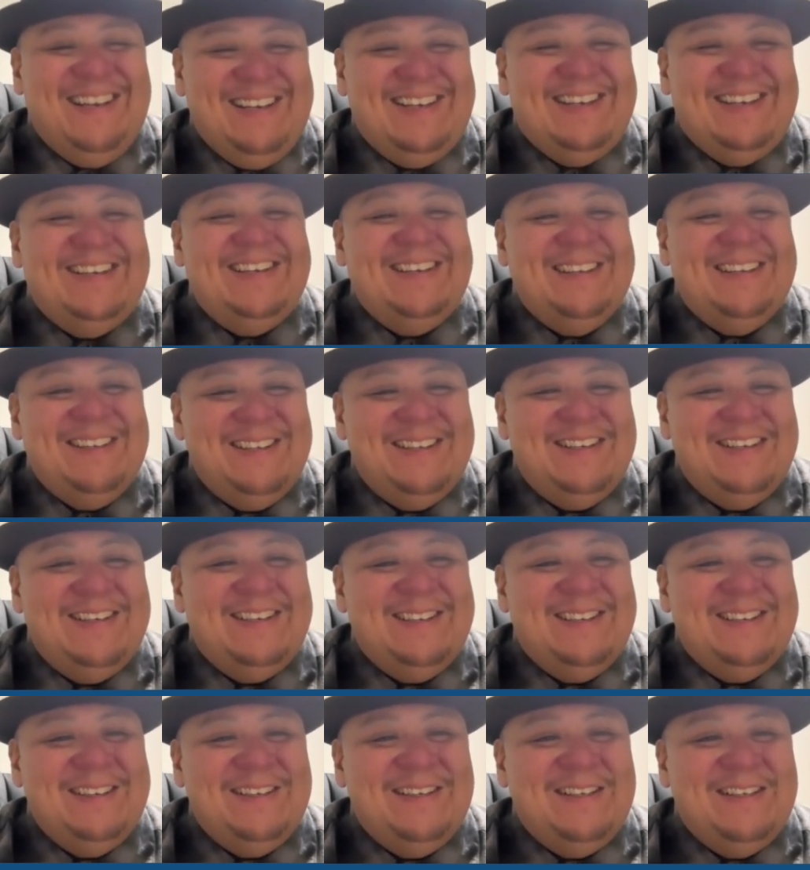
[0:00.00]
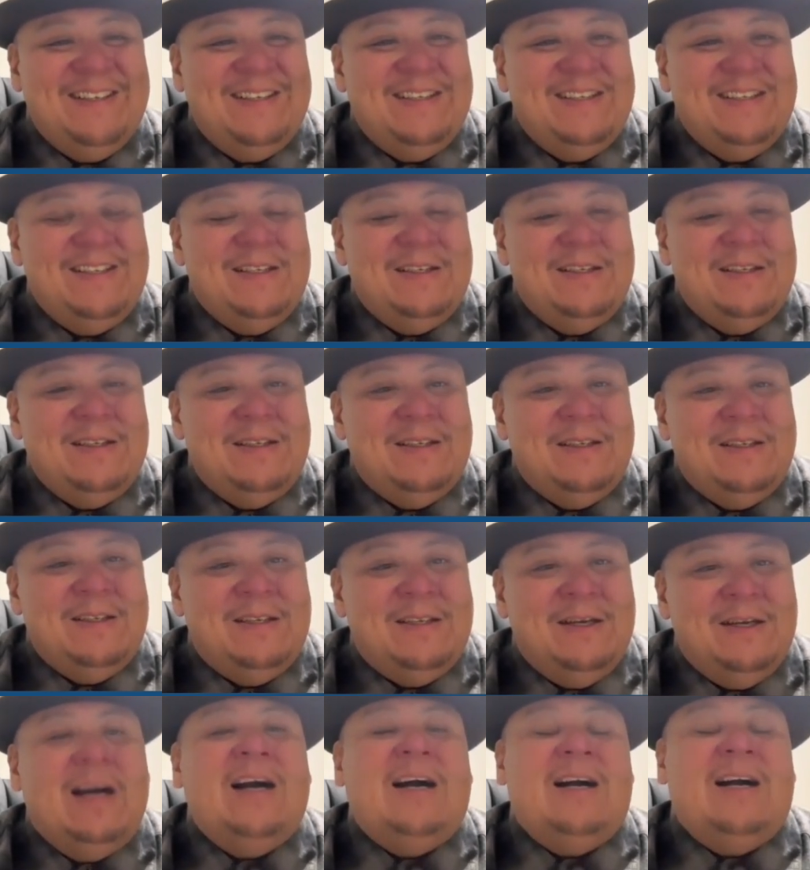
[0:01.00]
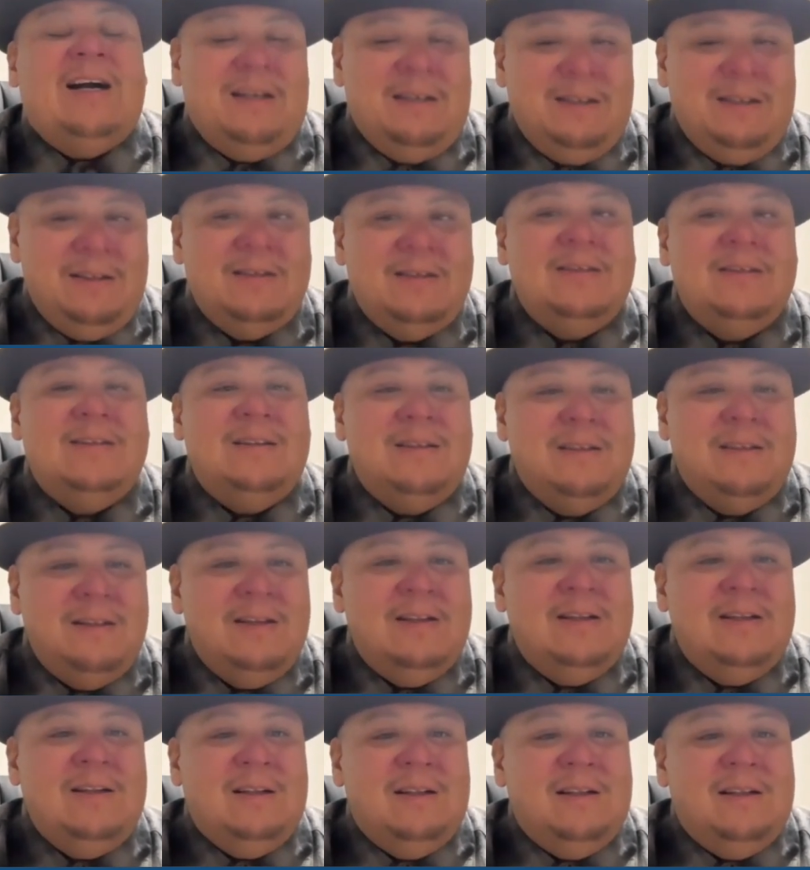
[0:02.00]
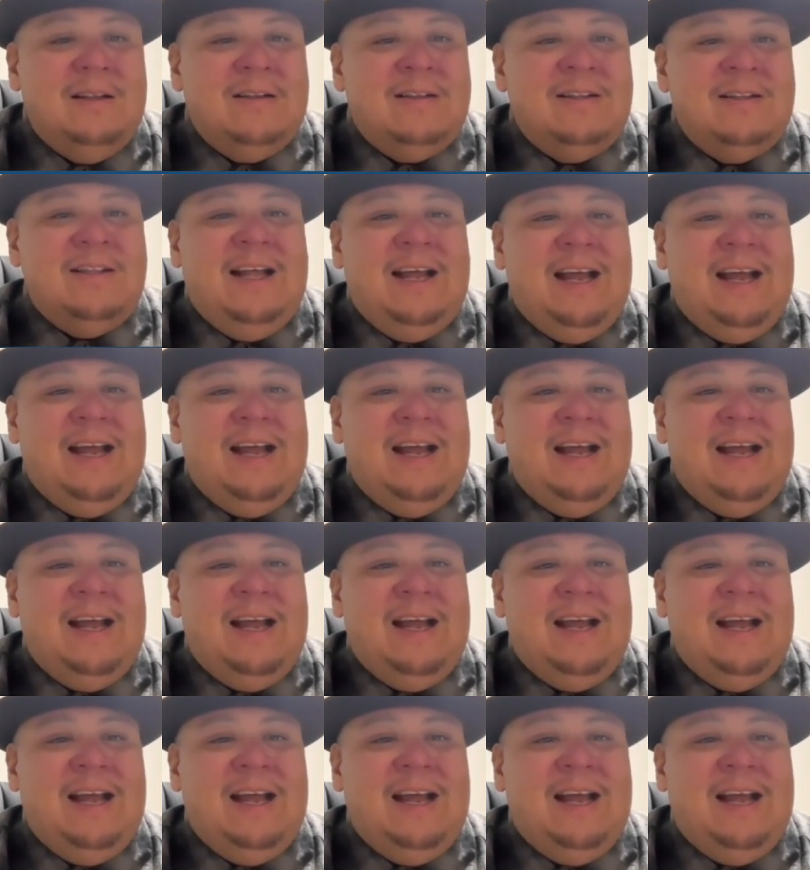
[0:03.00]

or Die Trying by 50 Cent. Just 'cause I was a little kid when that came out.